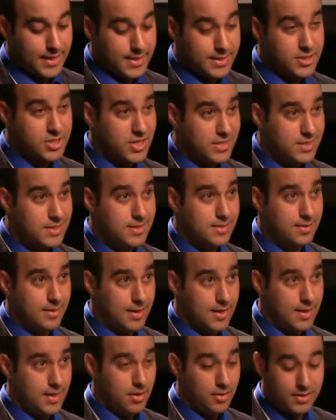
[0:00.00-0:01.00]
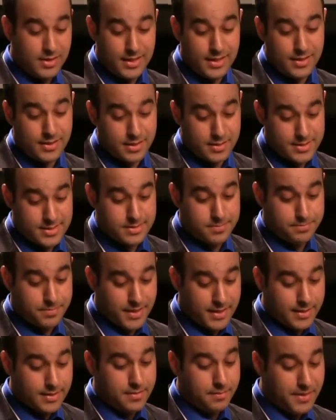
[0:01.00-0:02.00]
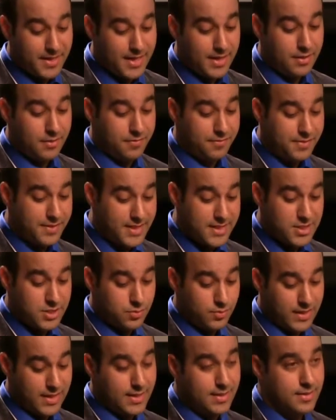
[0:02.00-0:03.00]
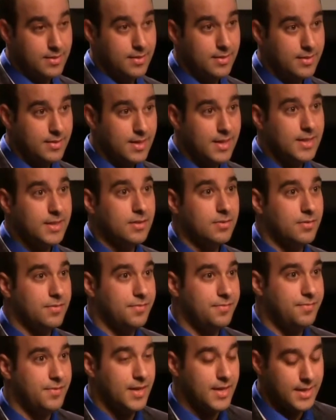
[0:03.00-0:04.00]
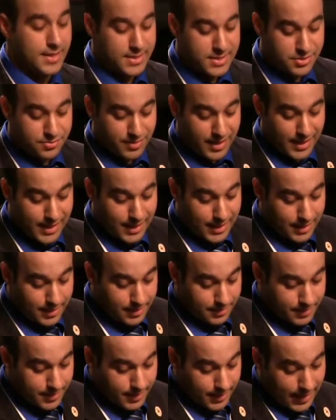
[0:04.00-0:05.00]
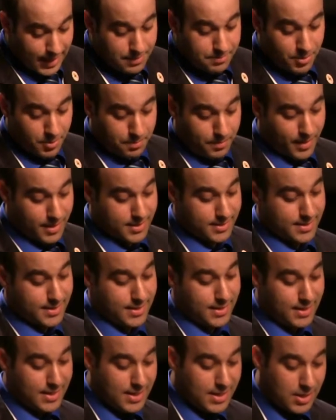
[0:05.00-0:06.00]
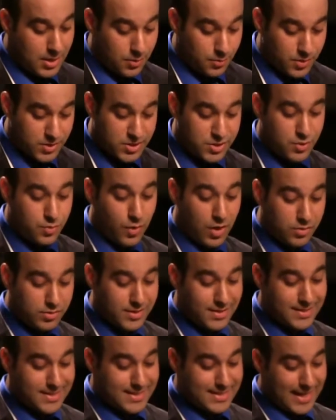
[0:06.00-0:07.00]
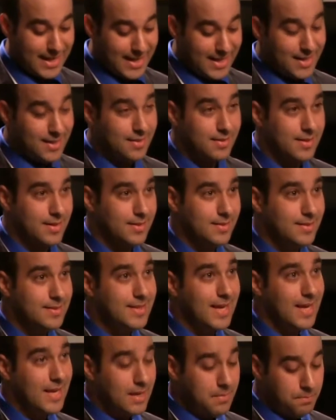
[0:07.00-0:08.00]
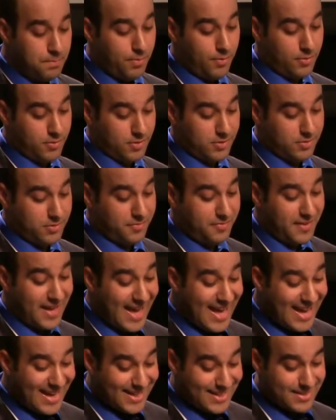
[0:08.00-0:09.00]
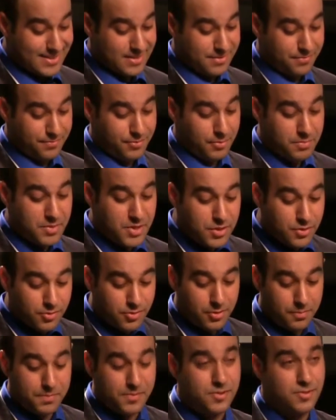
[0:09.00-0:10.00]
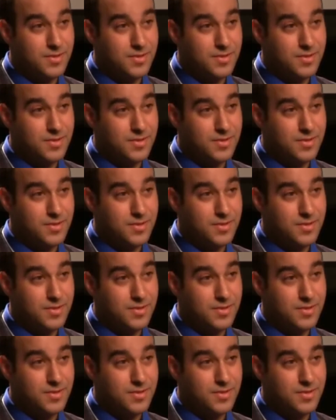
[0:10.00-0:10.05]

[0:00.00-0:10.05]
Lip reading: Just only in the beginning of this week, the leader of Israeli Labour Party was quoted saying that the import of eggs from Europe to